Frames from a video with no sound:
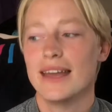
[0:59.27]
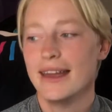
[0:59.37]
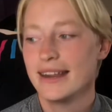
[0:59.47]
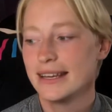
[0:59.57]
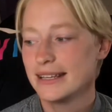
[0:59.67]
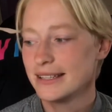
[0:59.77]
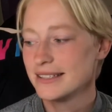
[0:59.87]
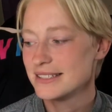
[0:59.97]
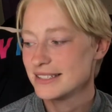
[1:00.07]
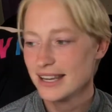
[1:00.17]

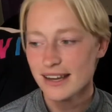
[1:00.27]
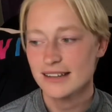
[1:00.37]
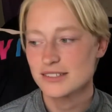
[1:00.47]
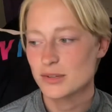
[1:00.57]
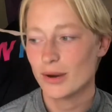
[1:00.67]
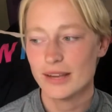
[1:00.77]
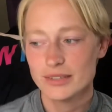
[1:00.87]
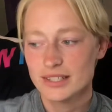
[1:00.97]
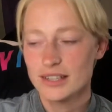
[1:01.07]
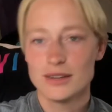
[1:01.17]
And yeah, so I
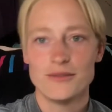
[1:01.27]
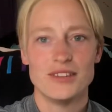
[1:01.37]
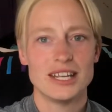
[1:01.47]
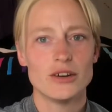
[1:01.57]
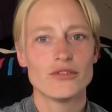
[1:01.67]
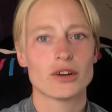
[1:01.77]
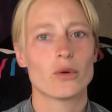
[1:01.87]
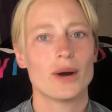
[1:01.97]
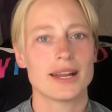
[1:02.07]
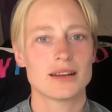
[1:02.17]
haven't done a video for
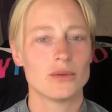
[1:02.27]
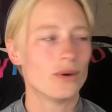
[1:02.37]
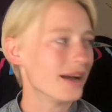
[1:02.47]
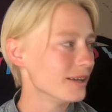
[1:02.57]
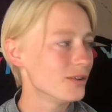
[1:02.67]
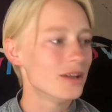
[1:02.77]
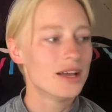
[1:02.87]
quite a while